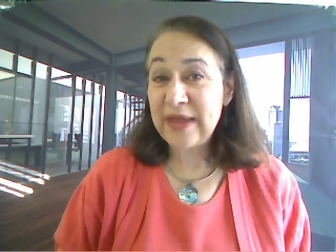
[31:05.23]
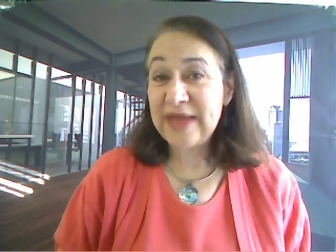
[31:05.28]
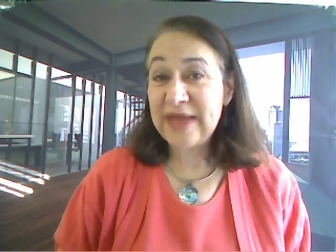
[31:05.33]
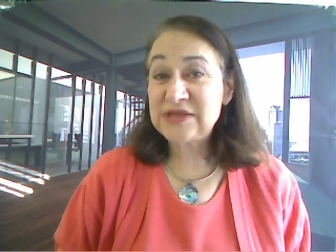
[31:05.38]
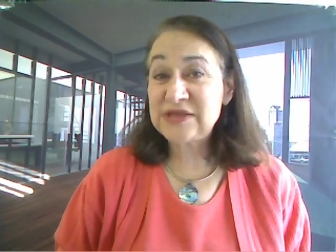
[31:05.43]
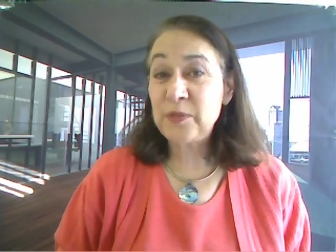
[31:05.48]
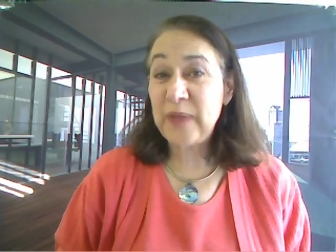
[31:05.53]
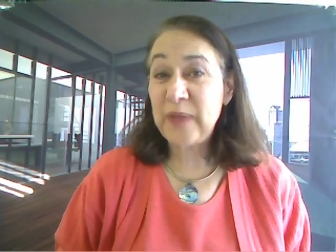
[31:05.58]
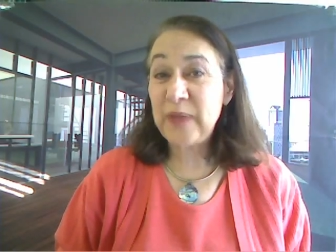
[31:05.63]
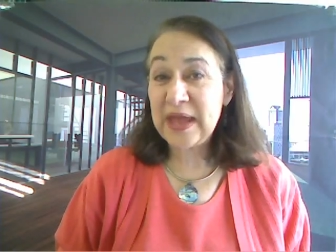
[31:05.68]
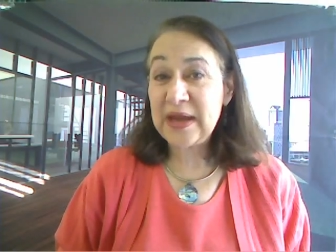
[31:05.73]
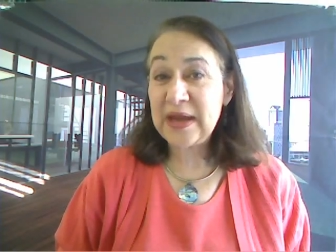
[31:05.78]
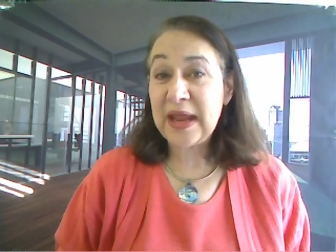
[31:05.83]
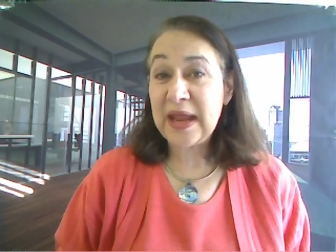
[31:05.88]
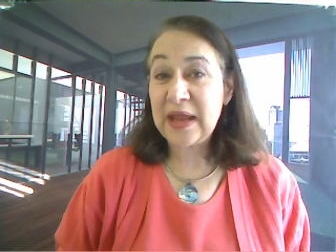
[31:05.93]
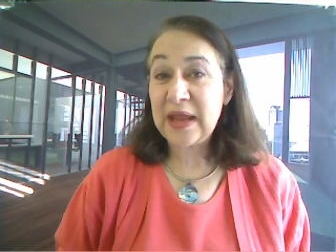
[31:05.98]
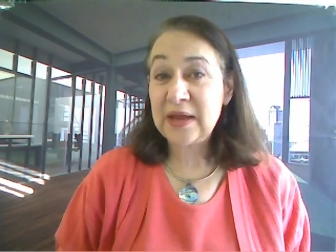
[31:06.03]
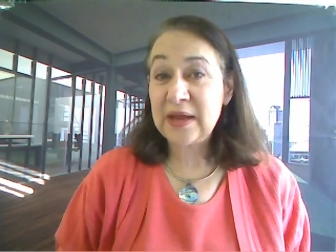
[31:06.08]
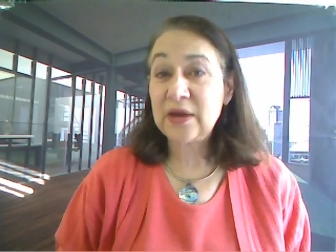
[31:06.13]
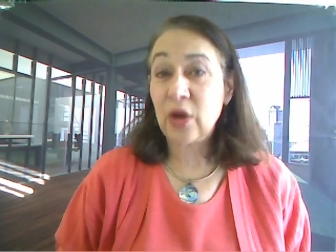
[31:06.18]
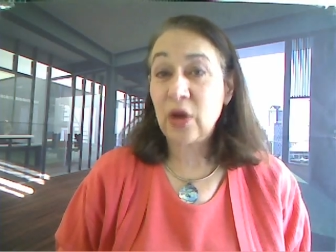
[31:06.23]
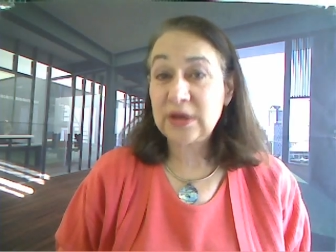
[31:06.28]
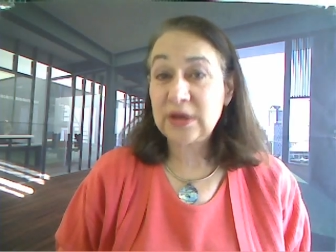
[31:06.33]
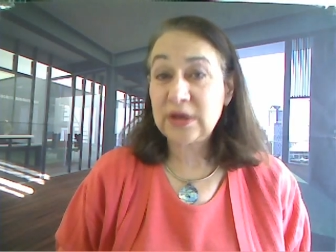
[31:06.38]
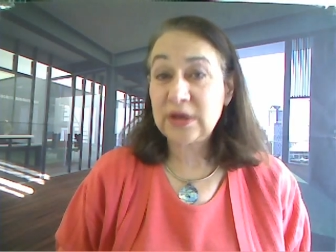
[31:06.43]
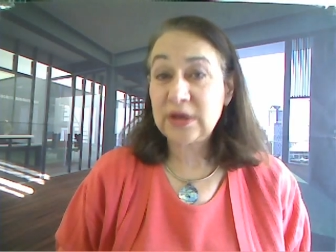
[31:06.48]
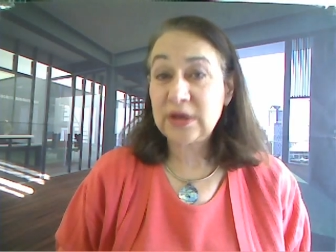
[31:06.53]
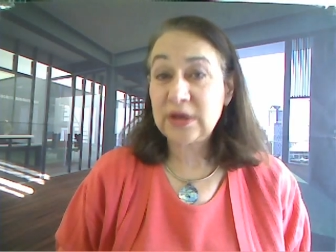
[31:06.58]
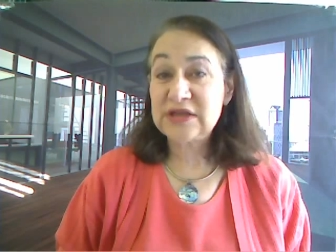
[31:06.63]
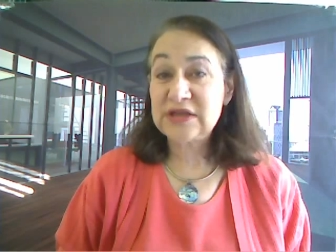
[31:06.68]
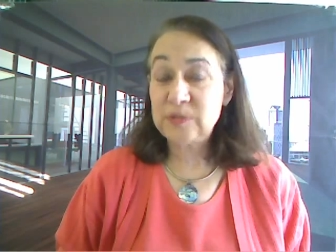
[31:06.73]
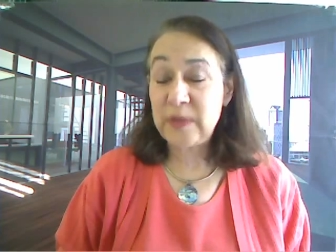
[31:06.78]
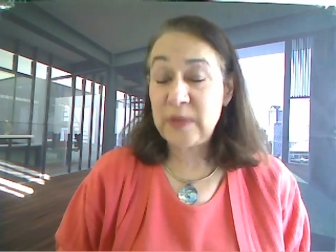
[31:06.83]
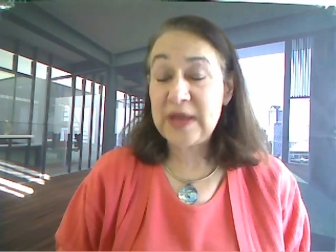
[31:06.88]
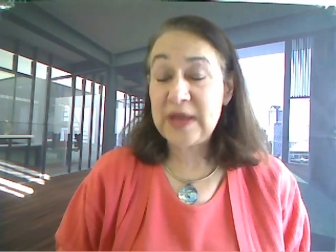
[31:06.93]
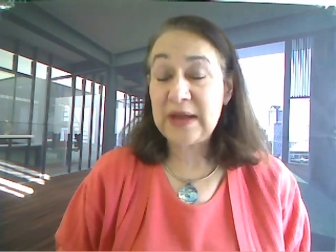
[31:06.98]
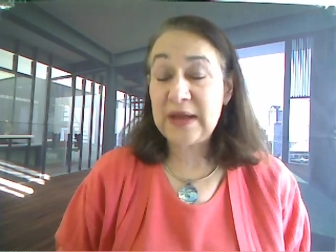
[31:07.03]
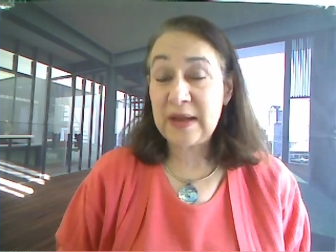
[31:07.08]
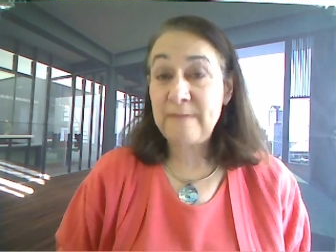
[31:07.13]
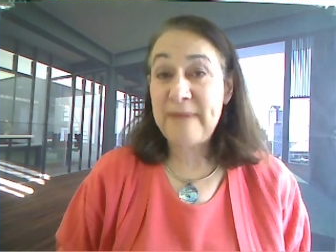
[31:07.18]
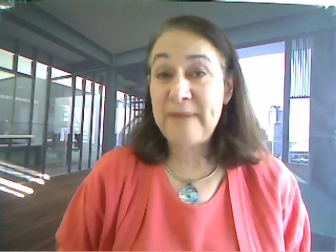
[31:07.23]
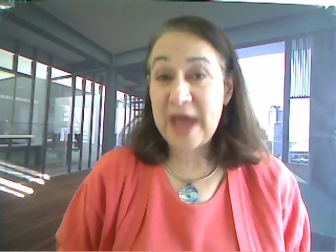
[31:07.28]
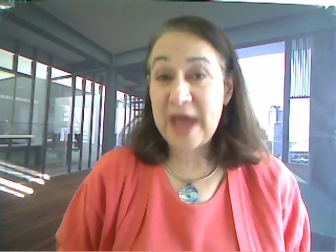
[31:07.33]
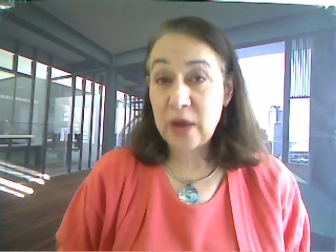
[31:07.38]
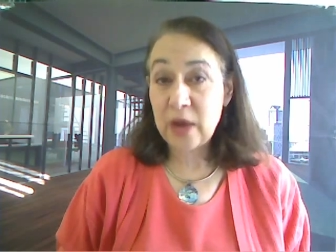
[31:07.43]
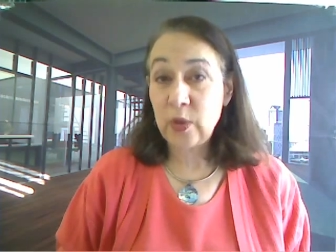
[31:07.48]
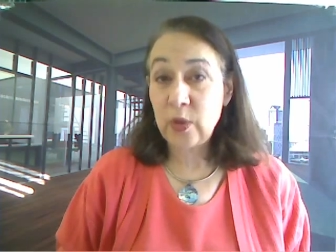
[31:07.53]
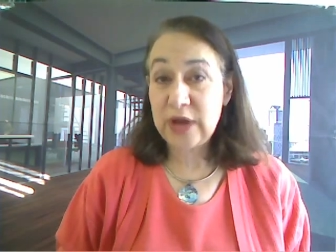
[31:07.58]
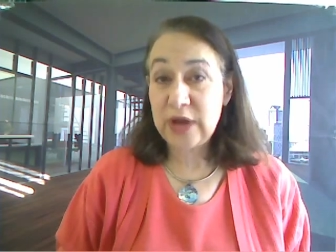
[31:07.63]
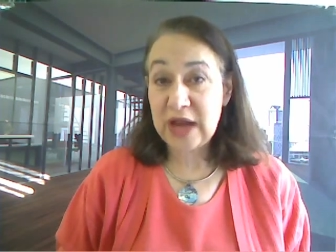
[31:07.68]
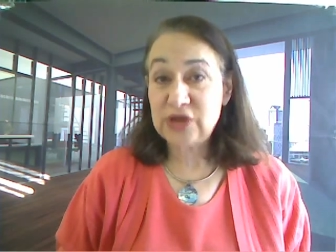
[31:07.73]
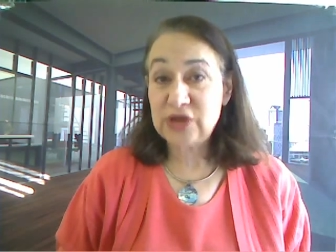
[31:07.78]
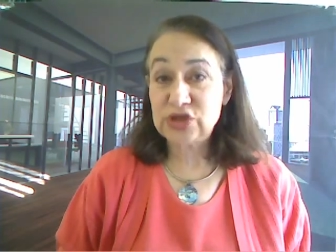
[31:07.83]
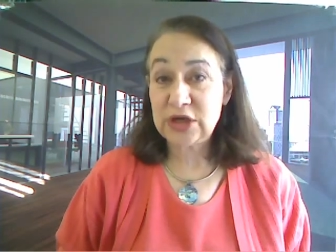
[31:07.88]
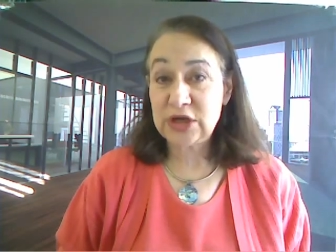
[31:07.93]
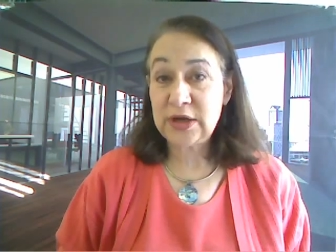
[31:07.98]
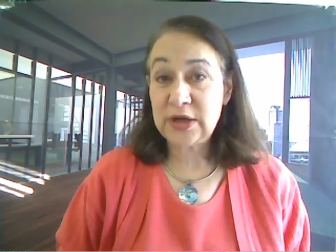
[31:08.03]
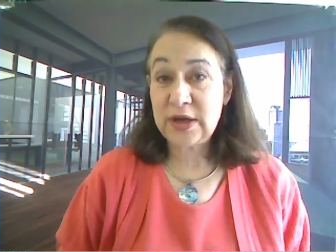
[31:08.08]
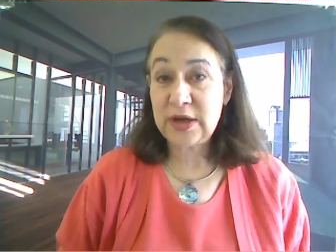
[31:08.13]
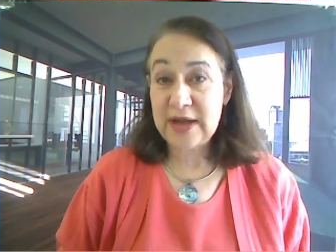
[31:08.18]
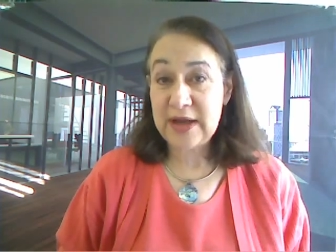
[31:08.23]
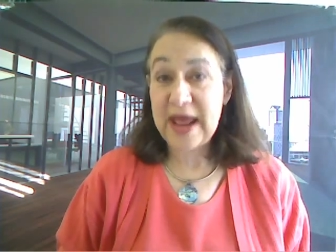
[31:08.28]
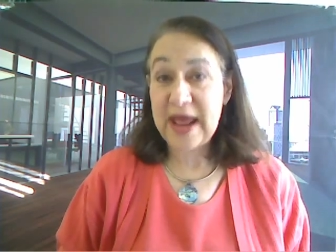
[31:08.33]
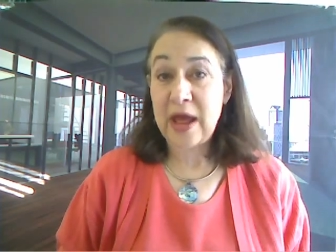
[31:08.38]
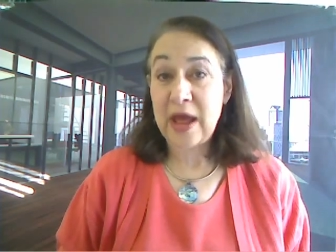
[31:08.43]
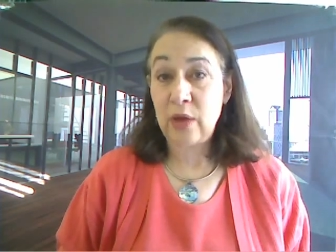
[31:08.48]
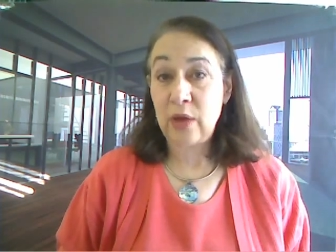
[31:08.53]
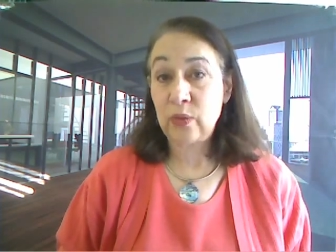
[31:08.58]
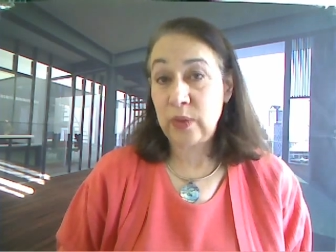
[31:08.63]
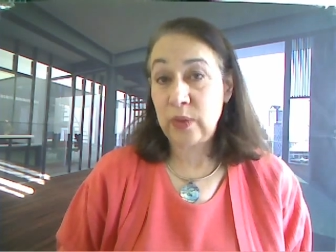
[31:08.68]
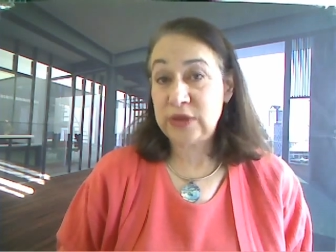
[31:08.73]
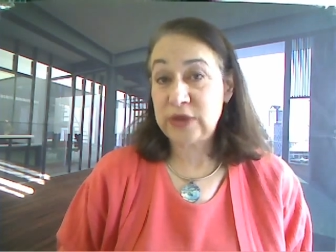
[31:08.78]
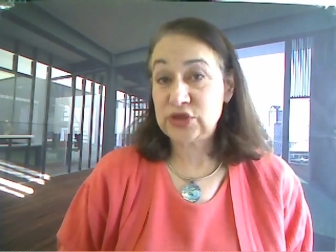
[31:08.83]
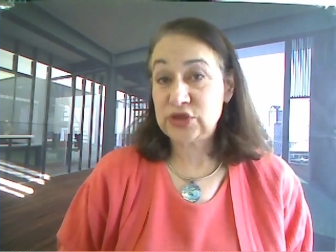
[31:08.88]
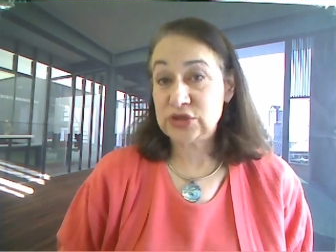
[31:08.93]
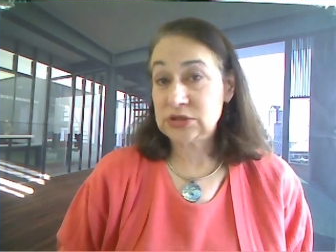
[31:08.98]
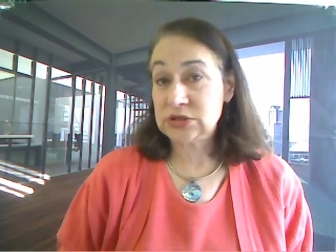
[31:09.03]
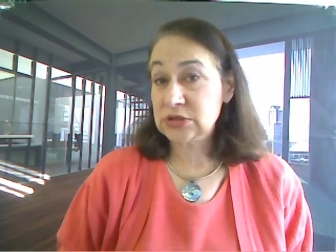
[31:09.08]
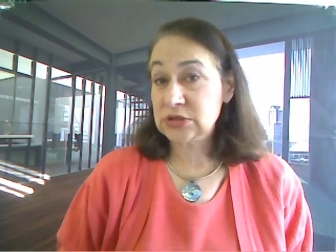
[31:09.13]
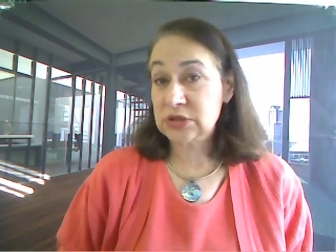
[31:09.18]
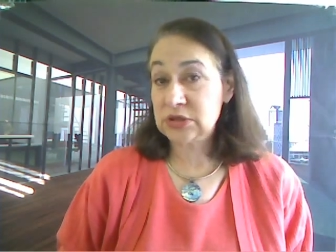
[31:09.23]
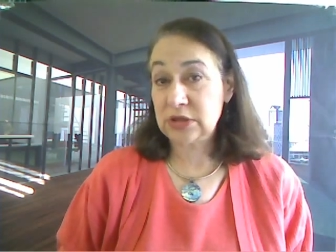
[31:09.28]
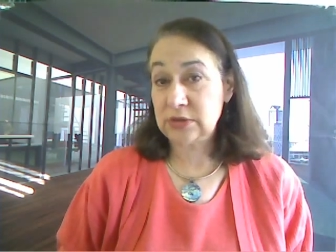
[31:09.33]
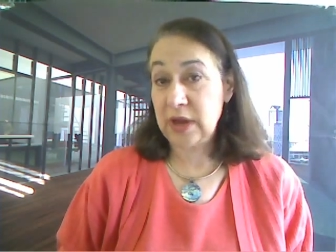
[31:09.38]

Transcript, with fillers: Uh, it's been in gold has been in backwardation now, which